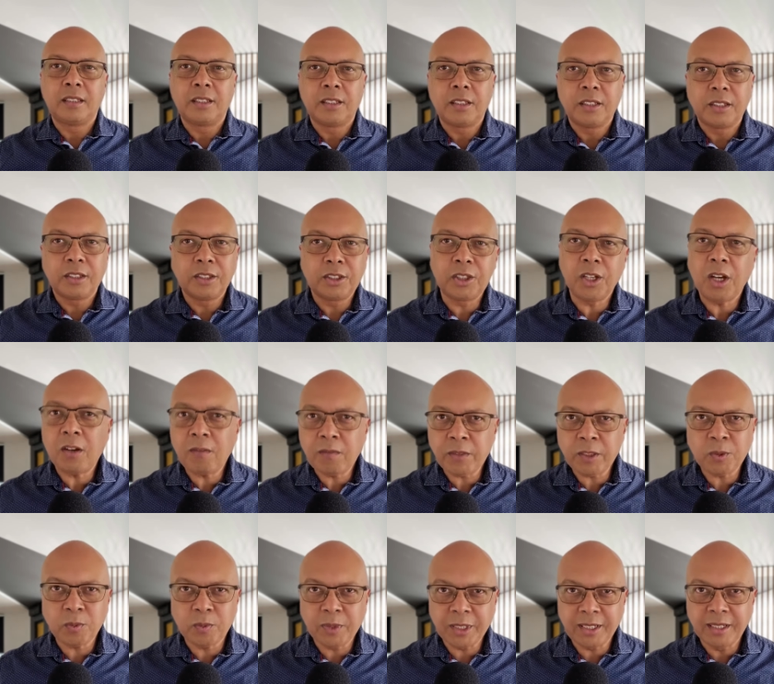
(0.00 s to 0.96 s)

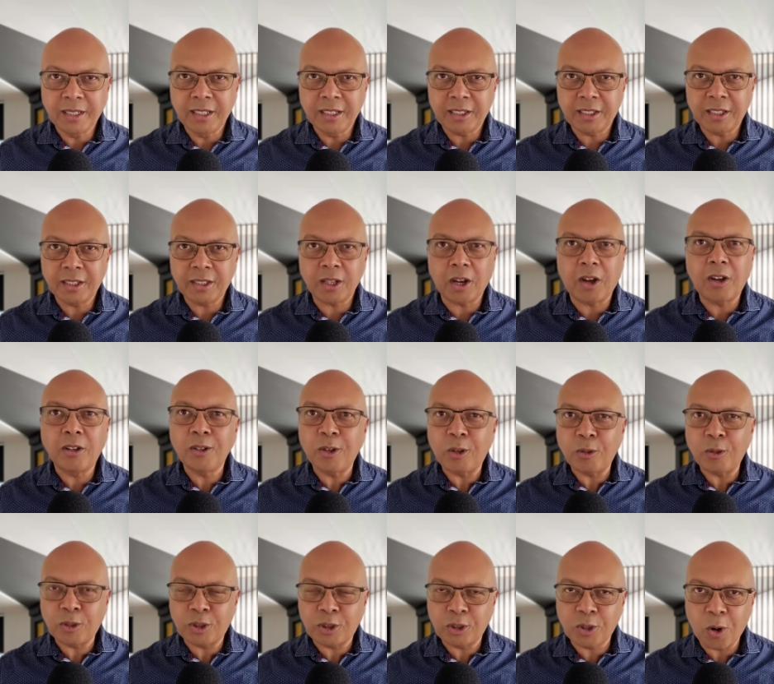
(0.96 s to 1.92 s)
Jehovah's Witnesses are
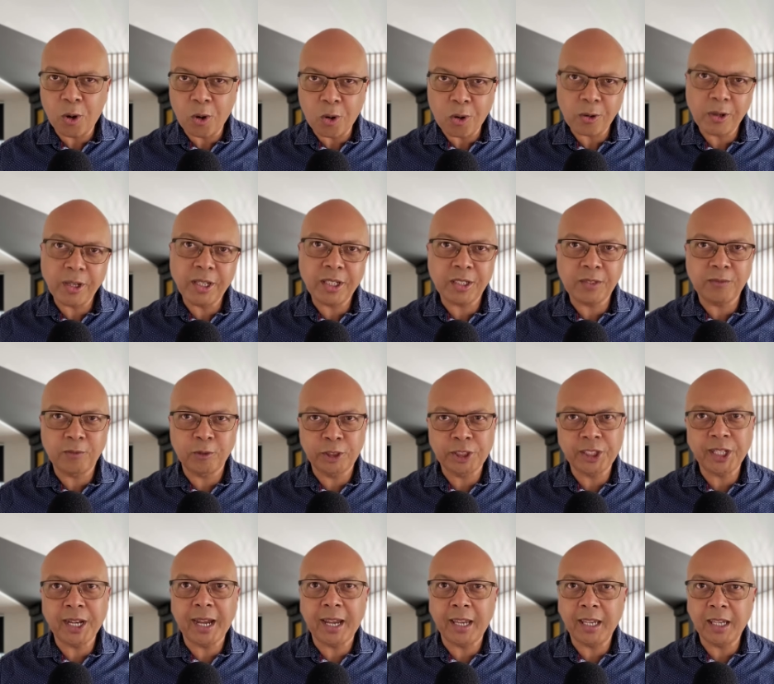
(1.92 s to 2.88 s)
notorious for
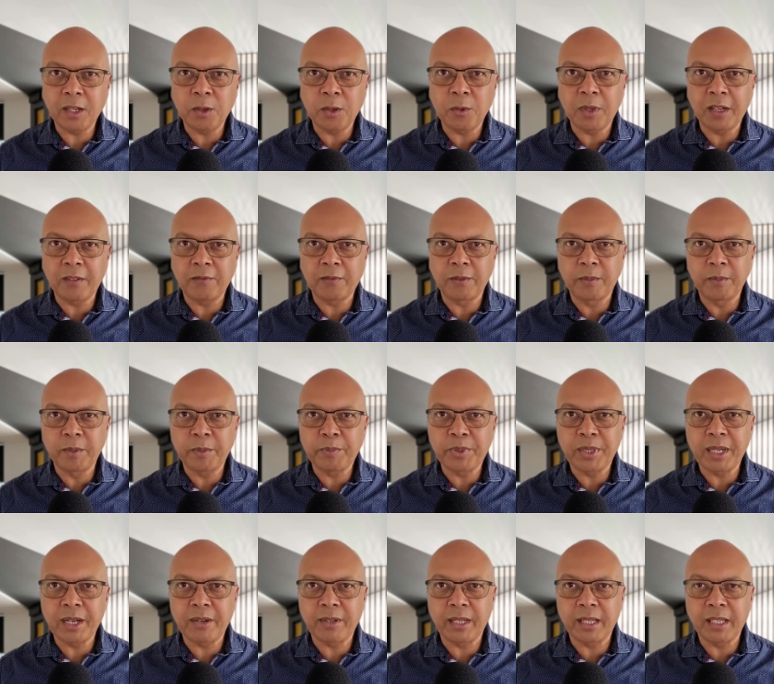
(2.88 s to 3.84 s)
shying away from
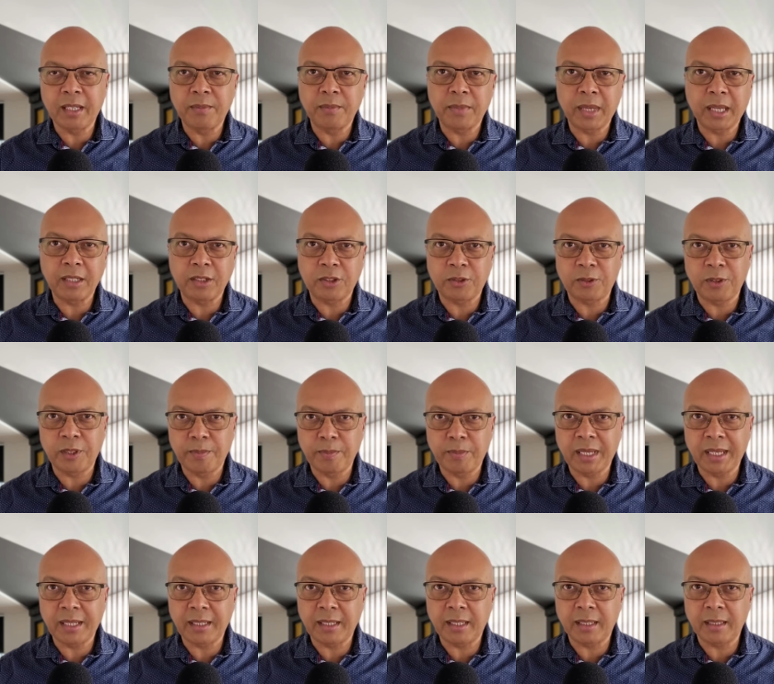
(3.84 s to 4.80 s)
appearing in mainstream
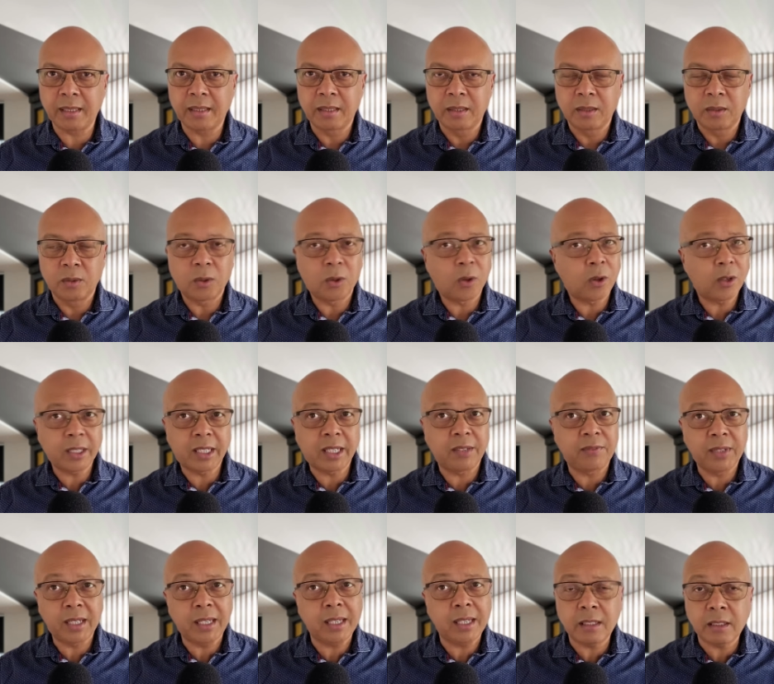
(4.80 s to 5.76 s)
media or
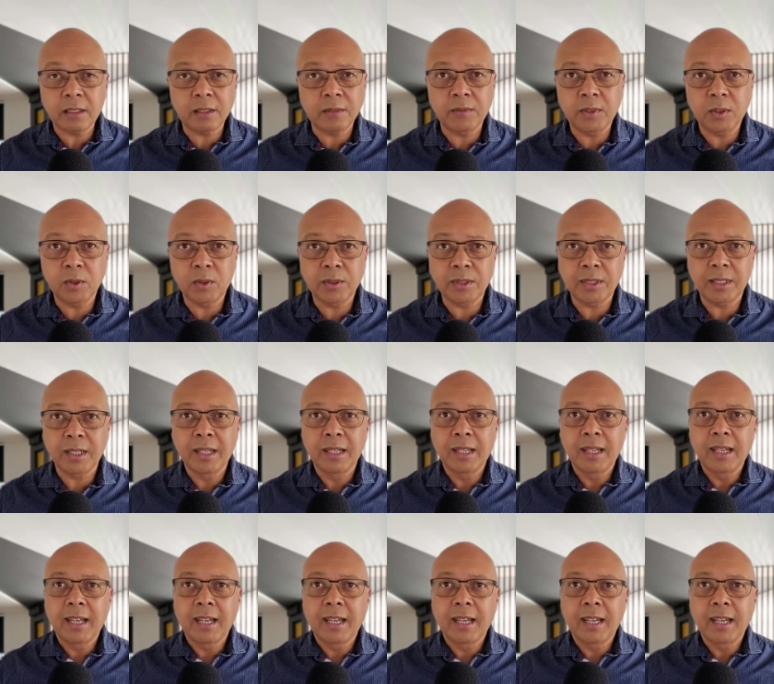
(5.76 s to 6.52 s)
giving interviews.